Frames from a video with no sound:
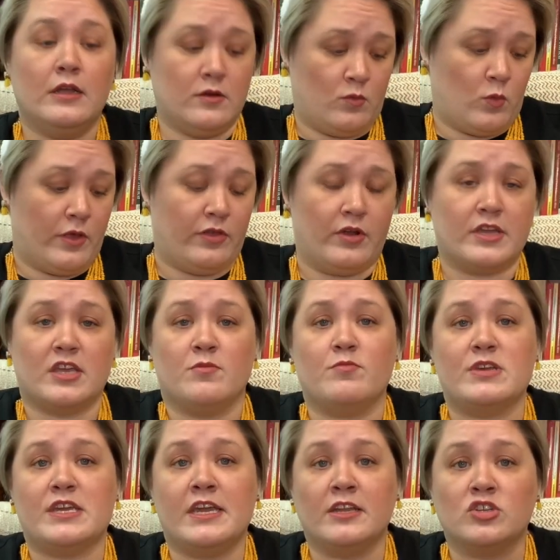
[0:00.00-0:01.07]
whether it can
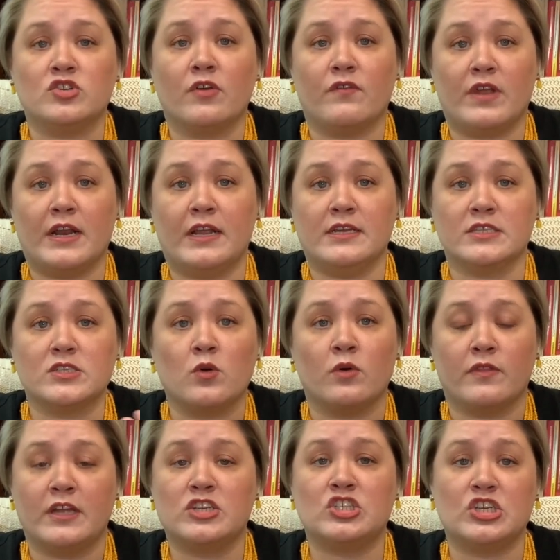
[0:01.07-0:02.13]
be intravenous or
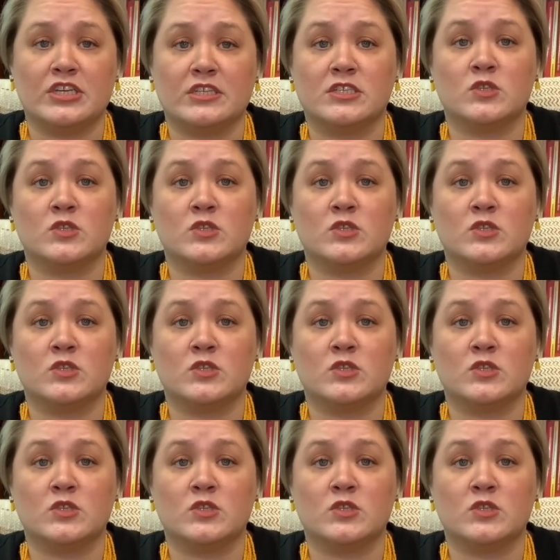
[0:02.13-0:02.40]
that she can